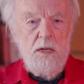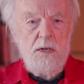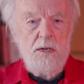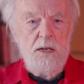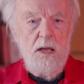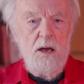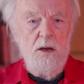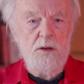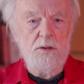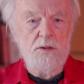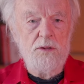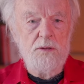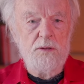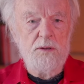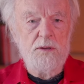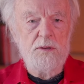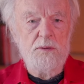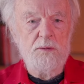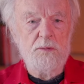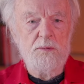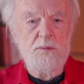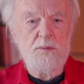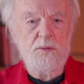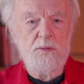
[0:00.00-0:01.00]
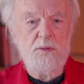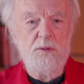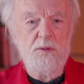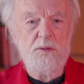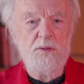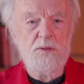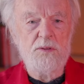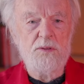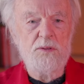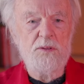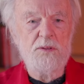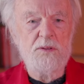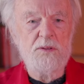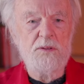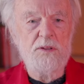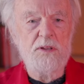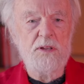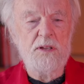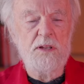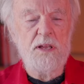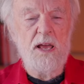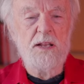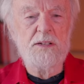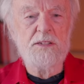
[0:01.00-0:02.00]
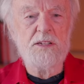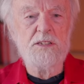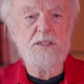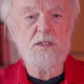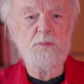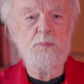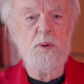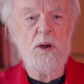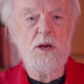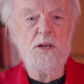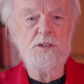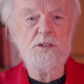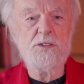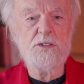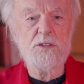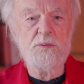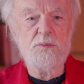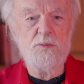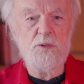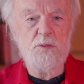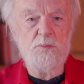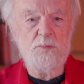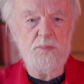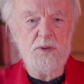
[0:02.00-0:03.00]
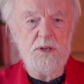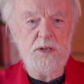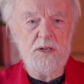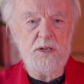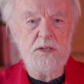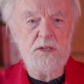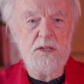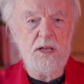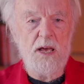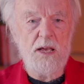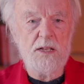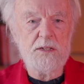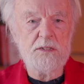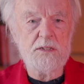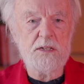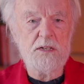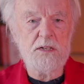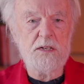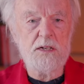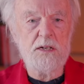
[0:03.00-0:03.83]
Now, the anticipation would be that